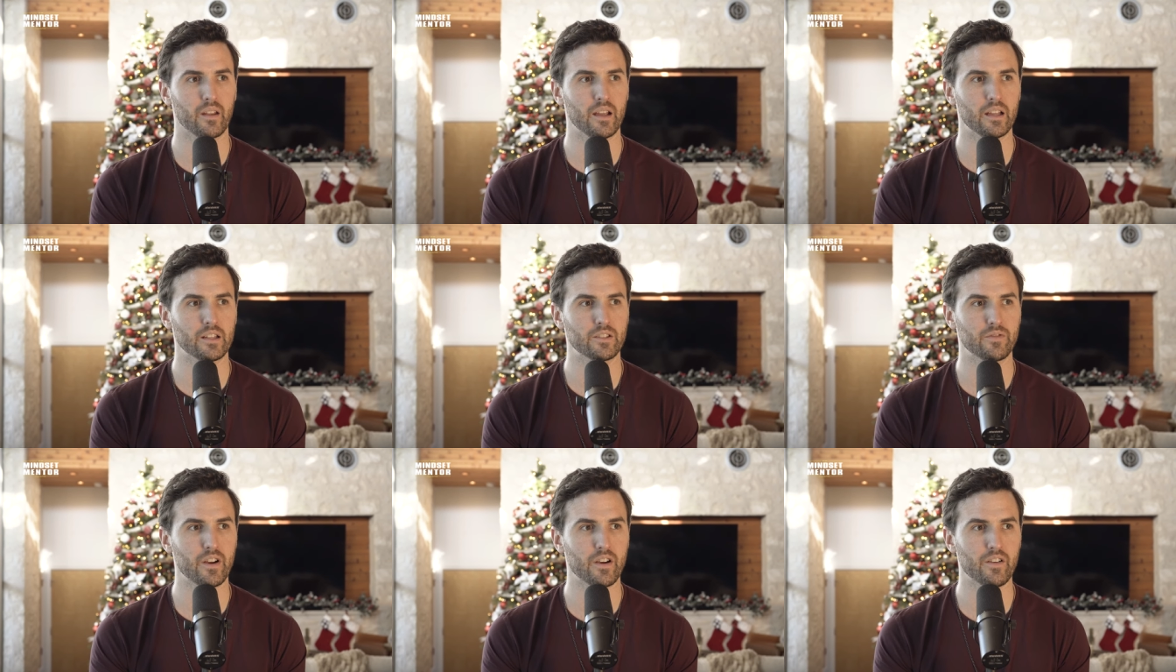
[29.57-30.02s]

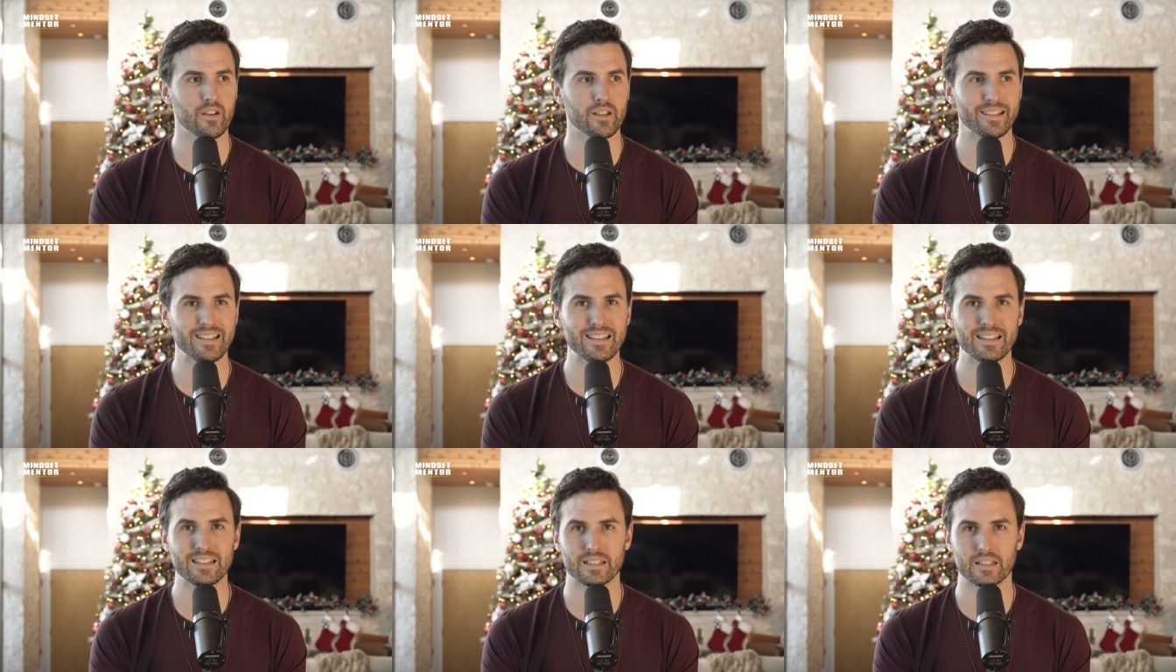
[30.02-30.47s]
it's very
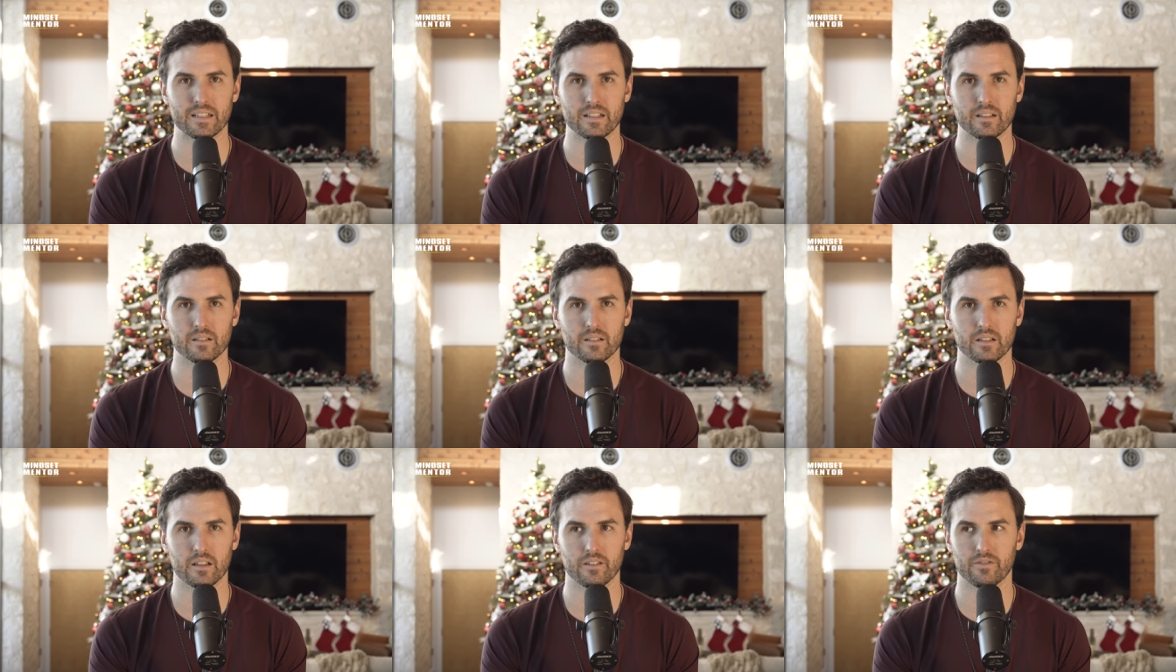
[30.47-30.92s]

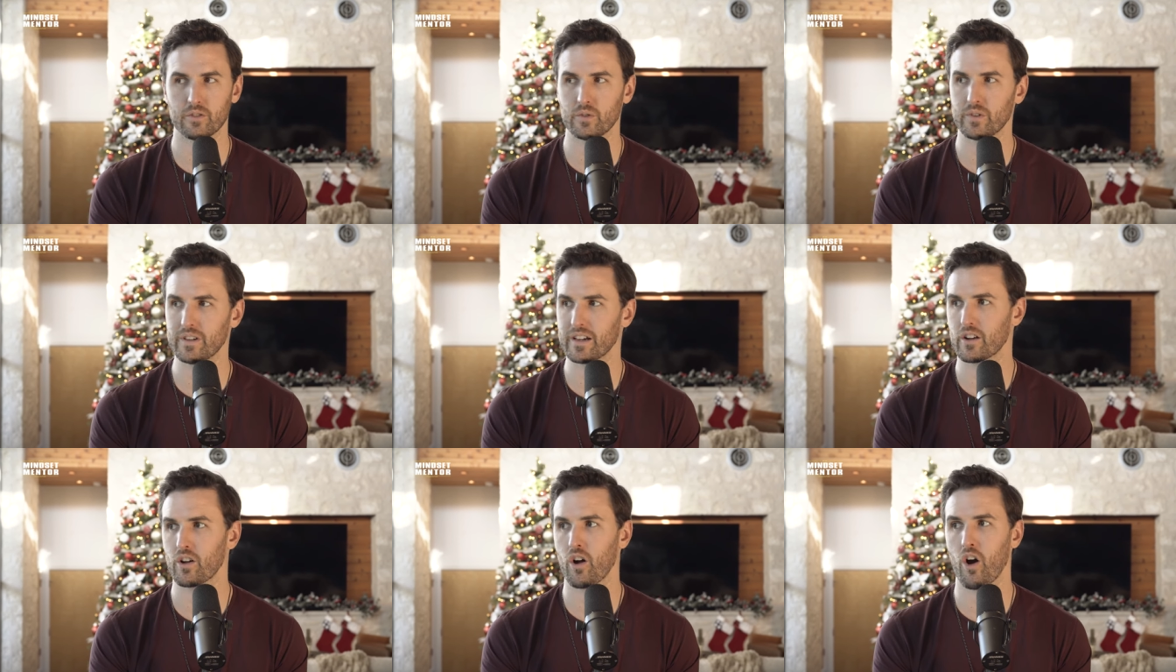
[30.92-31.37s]
easy, if you
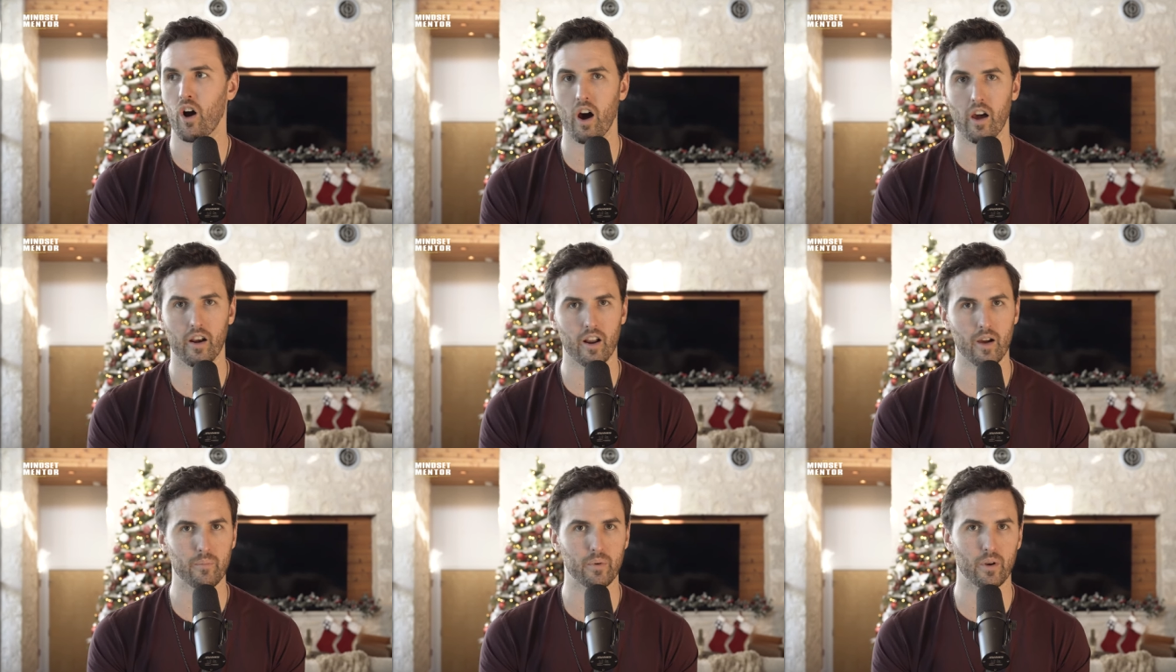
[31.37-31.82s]
get
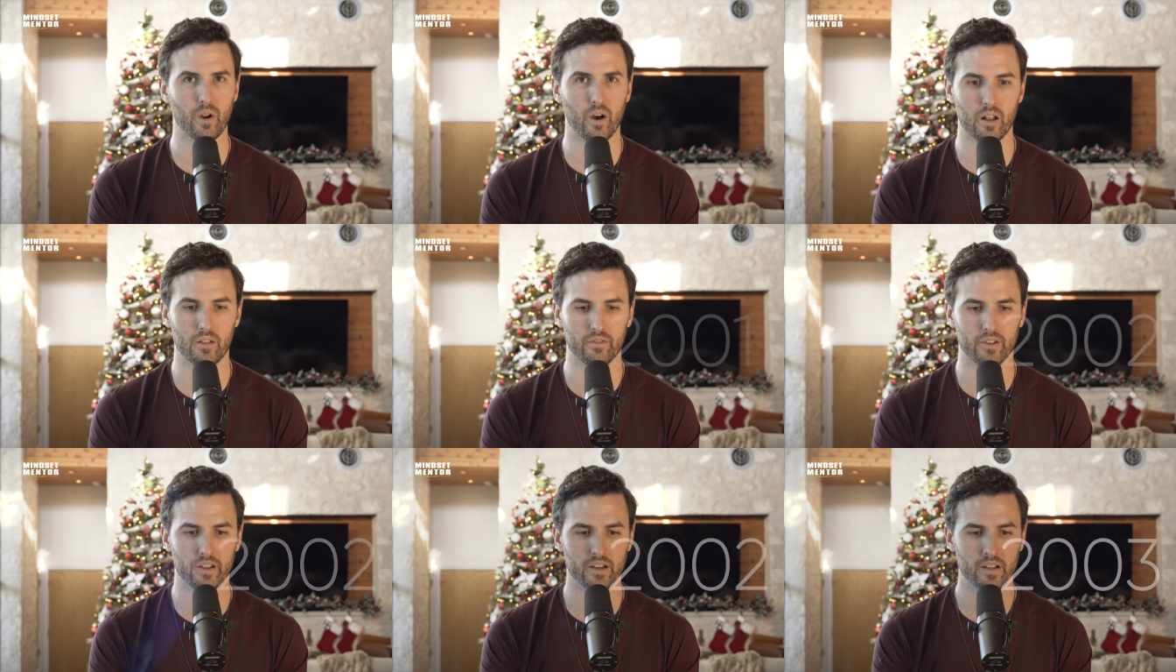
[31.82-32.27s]
caught up in
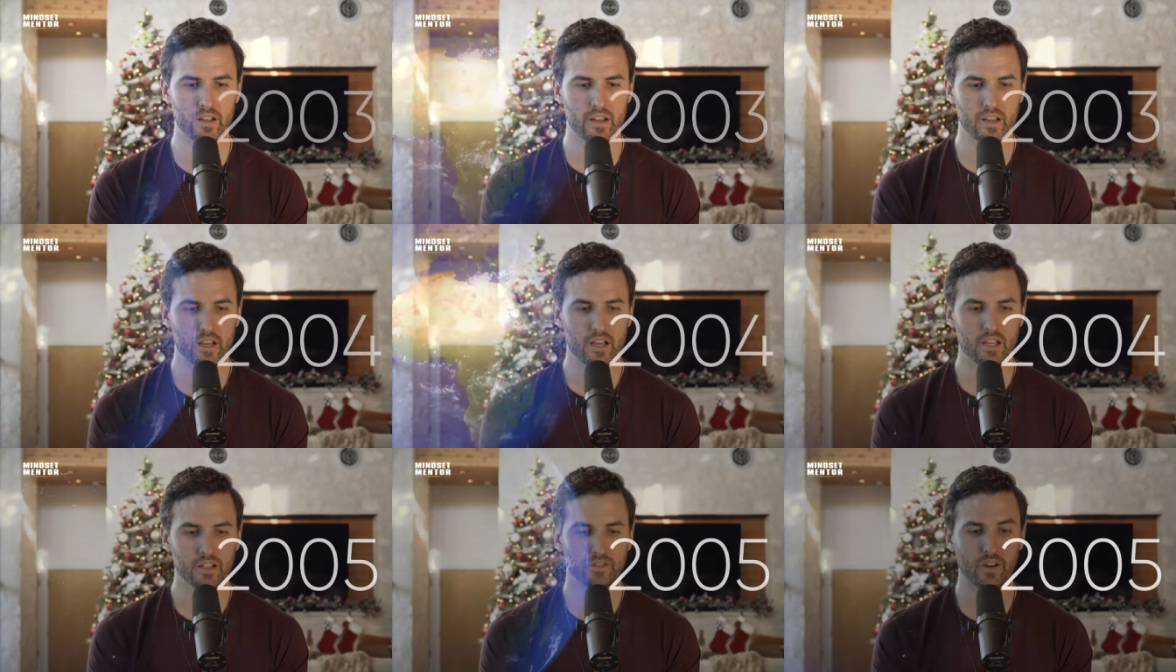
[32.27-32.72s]
all of it,
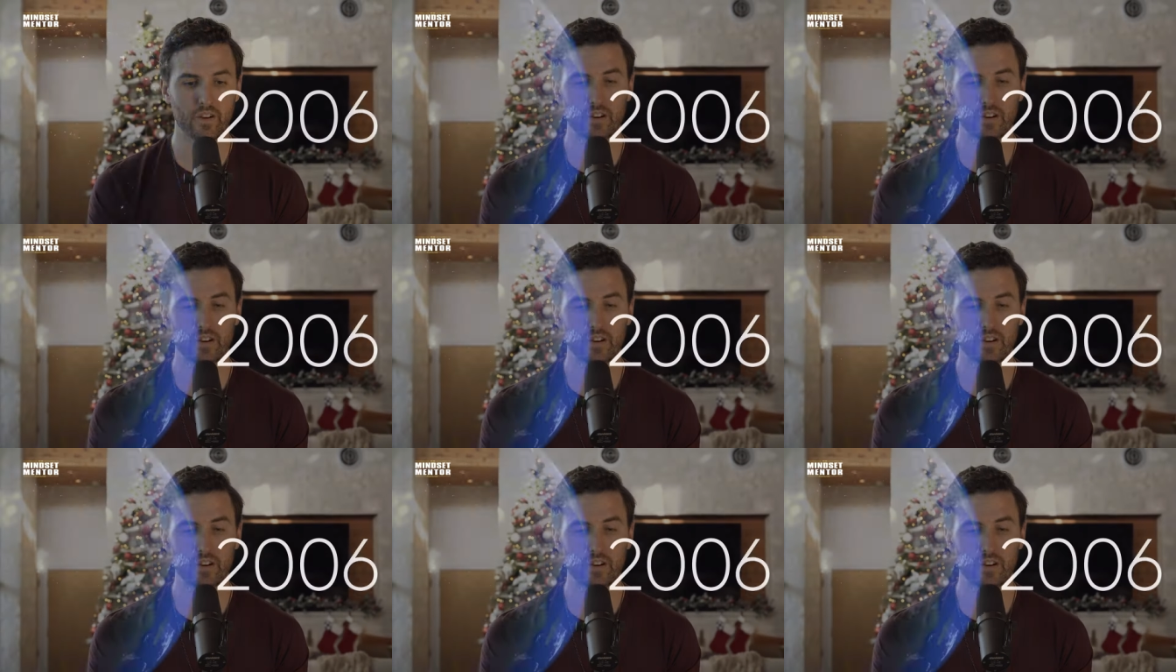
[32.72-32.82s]
it's